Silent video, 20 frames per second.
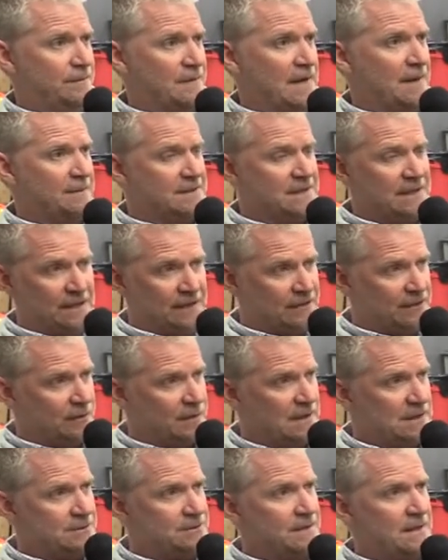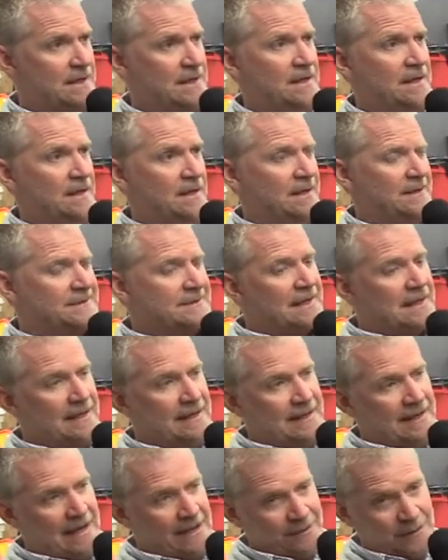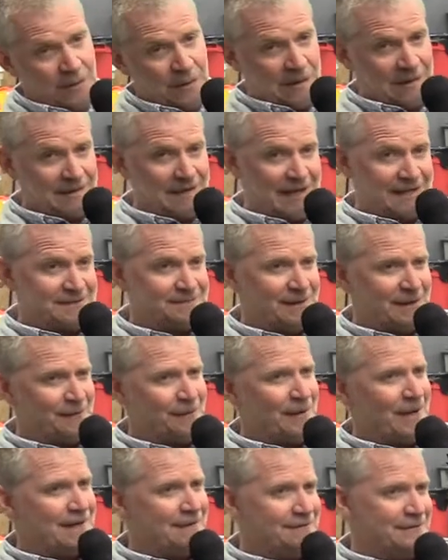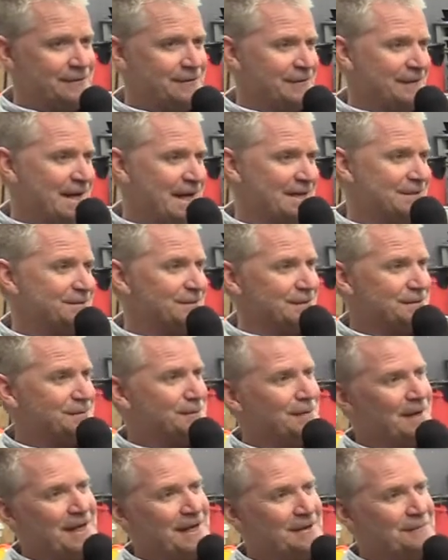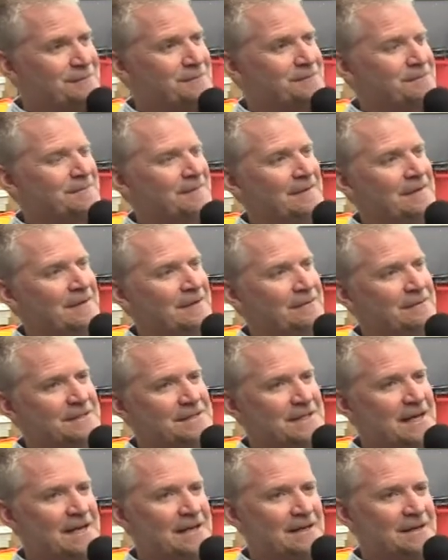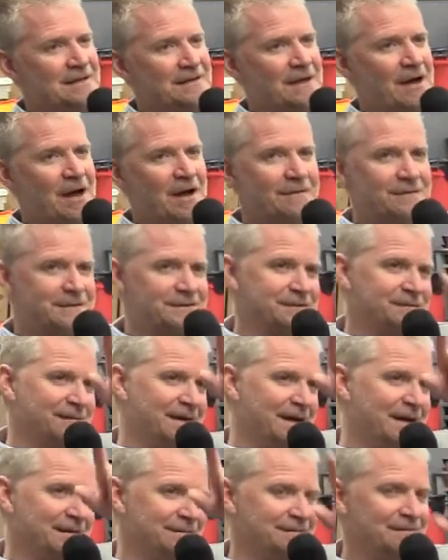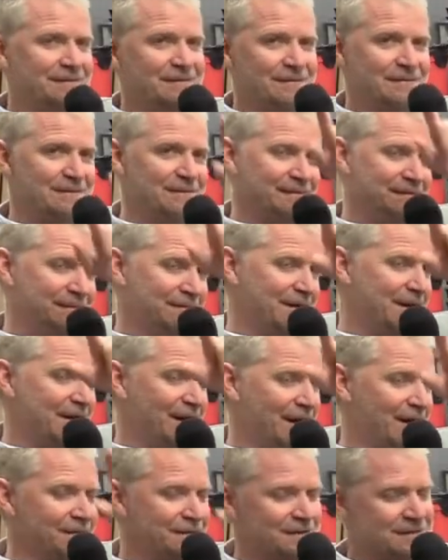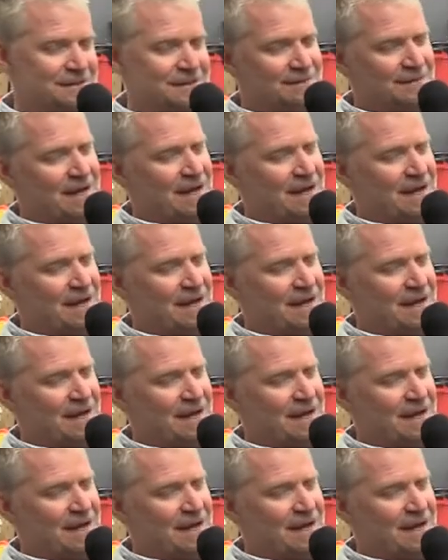I'm telling you, he's ready. And you can ask my wife, and you can ask Russell Branham. We sat in the office of my office in